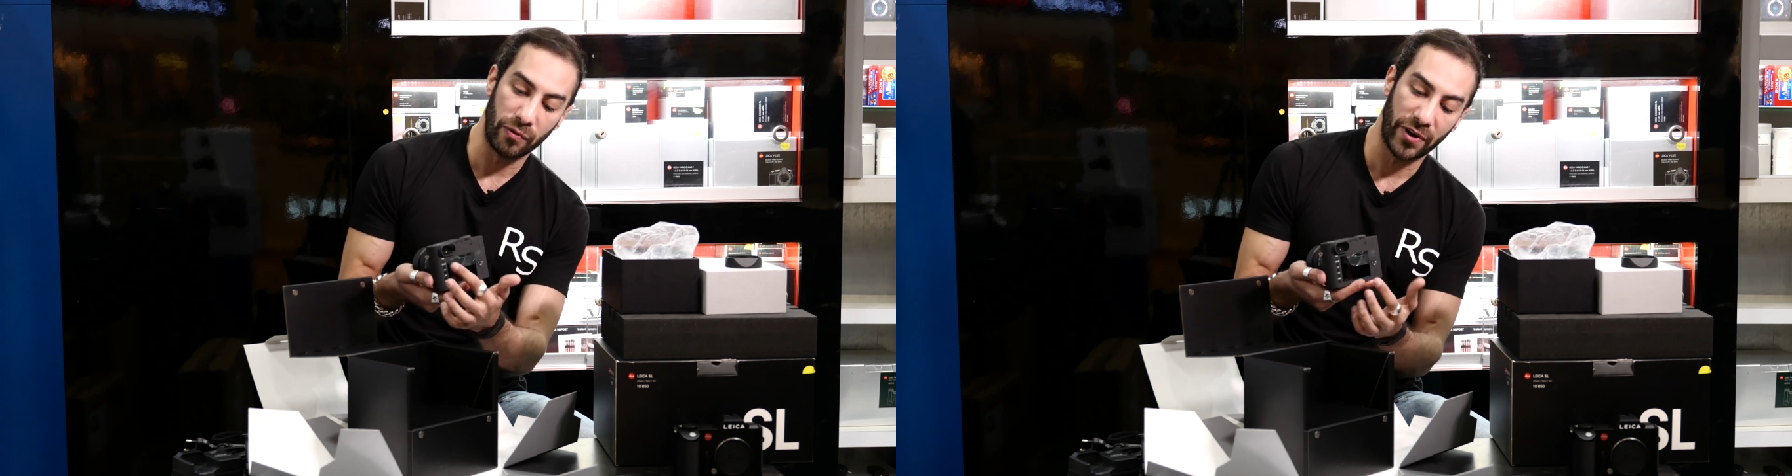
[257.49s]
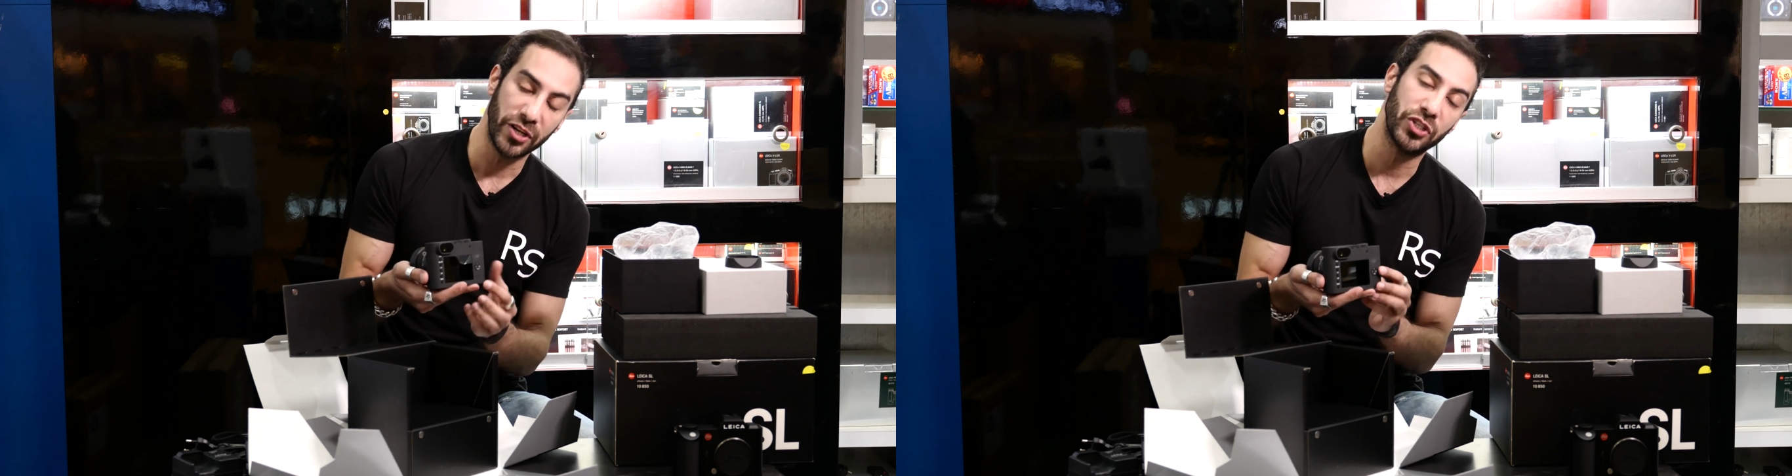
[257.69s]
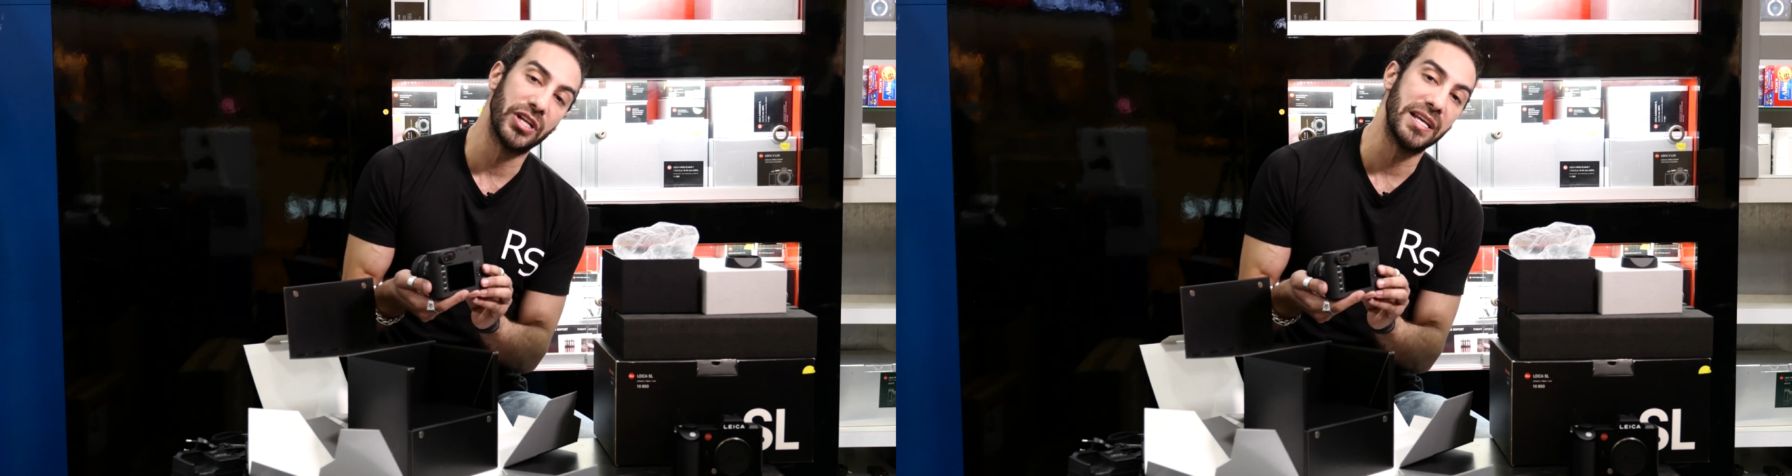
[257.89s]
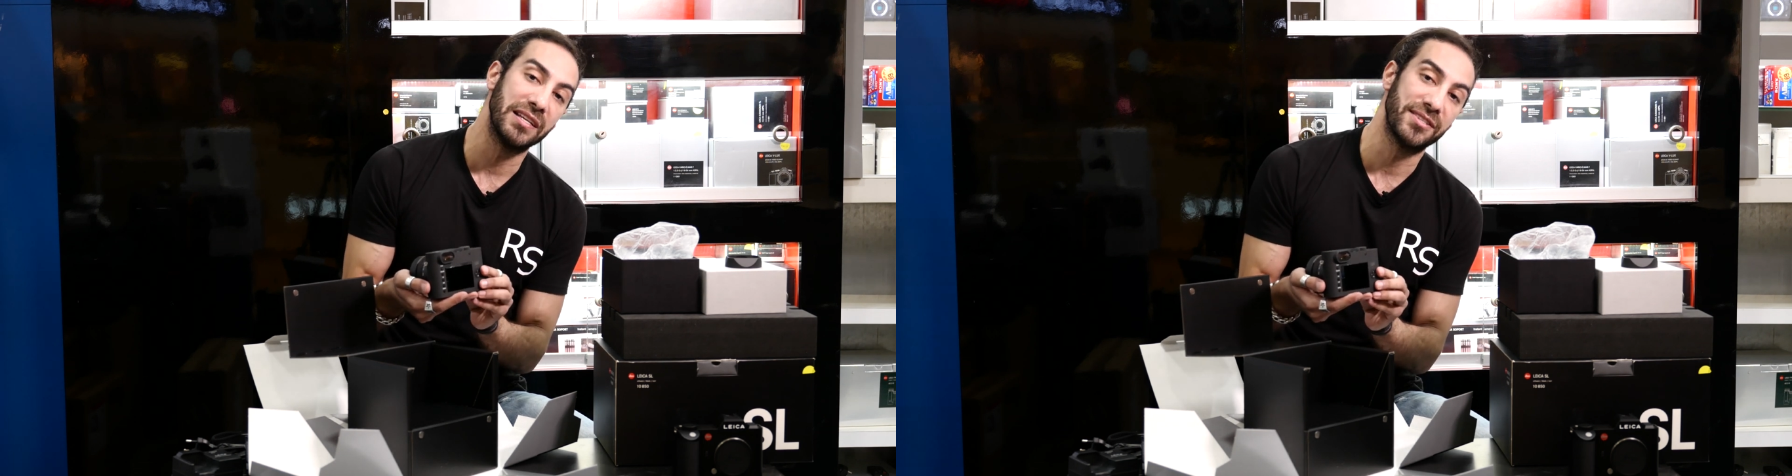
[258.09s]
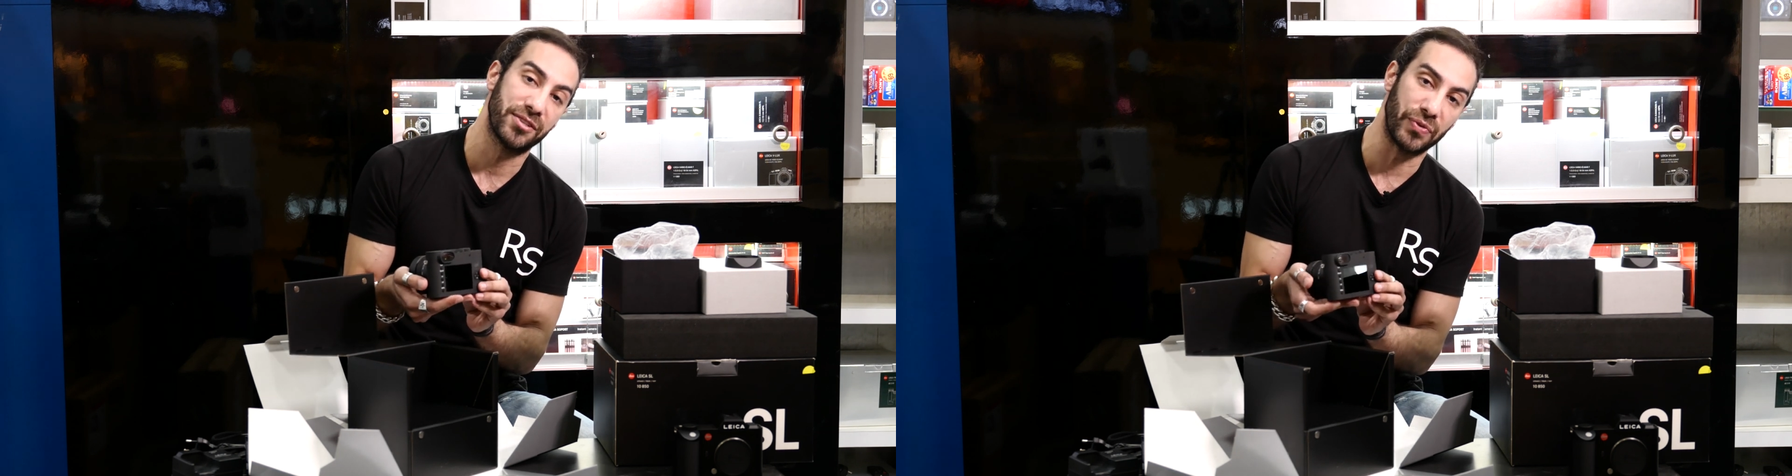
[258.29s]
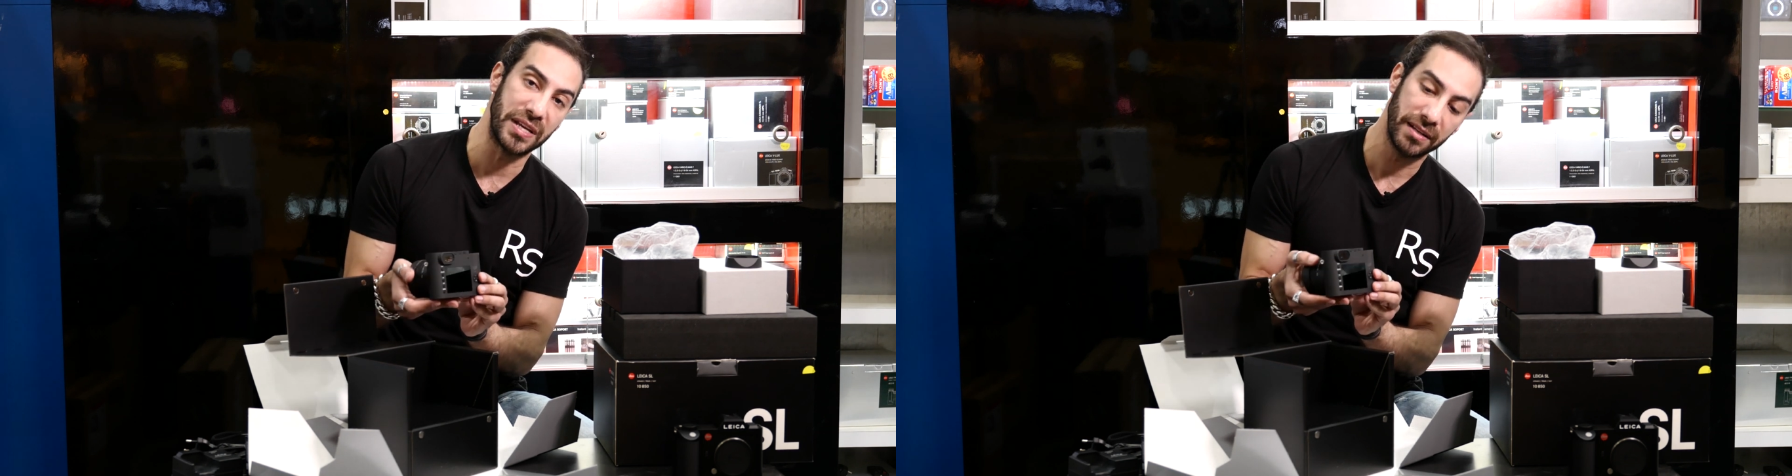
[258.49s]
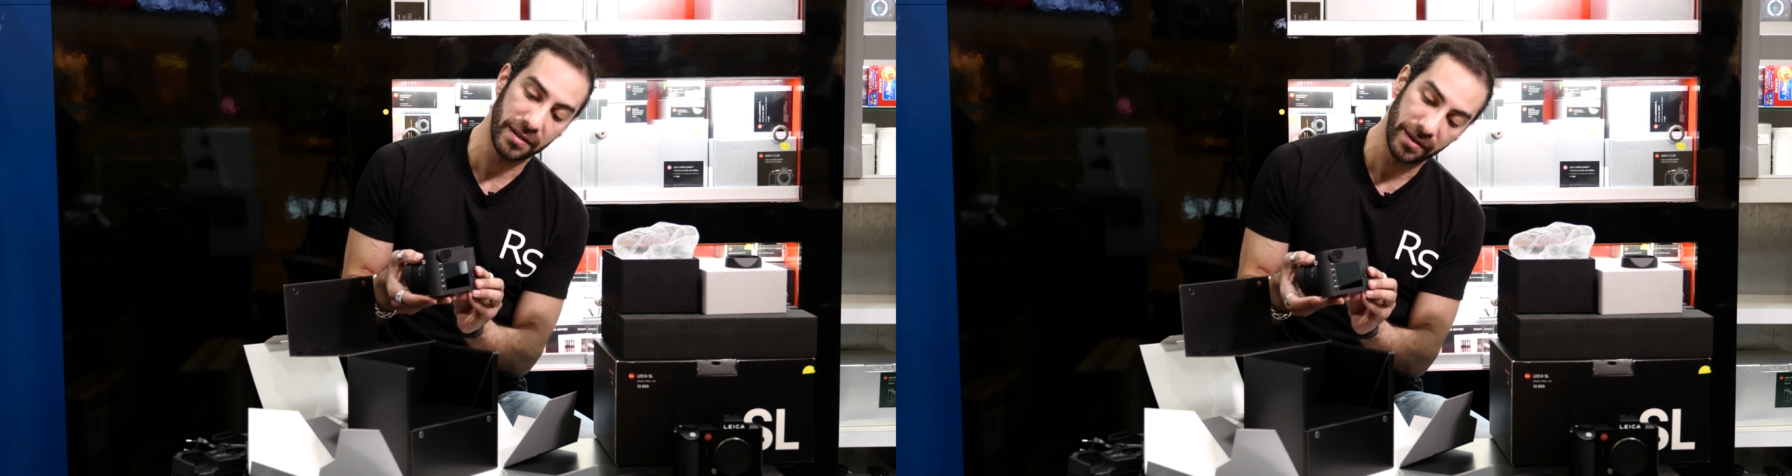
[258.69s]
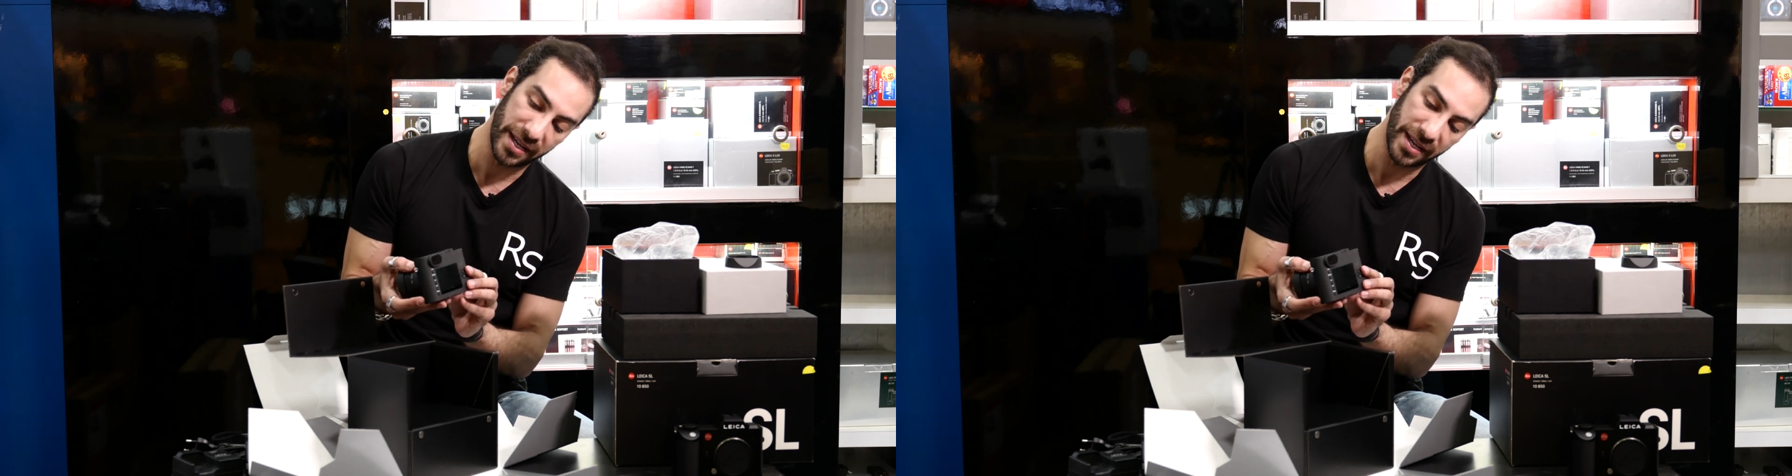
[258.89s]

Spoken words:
functioning screen